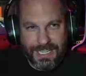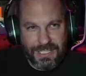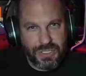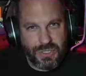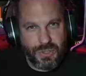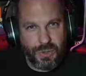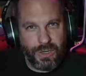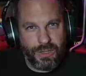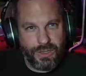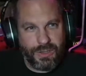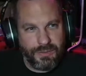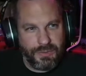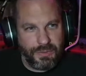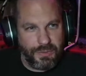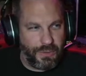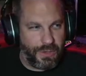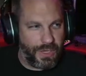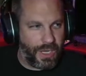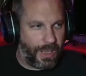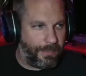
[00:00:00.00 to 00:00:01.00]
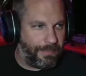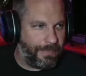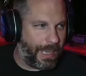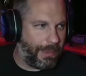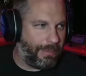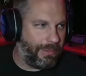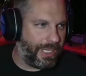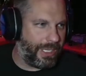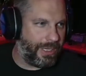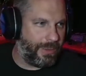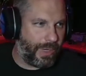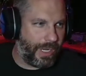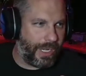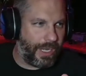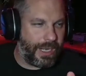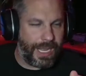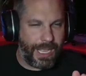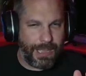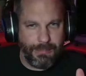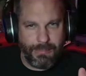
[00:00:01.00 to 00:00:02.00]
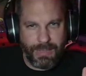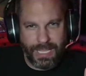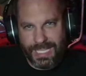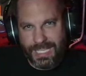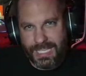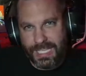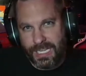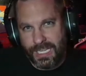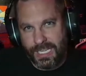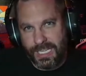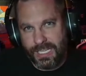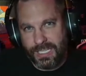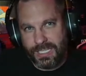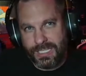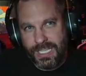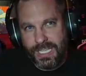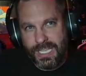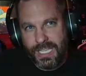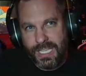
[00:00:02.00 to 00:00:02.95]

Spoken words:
sort of bubbling where I might get an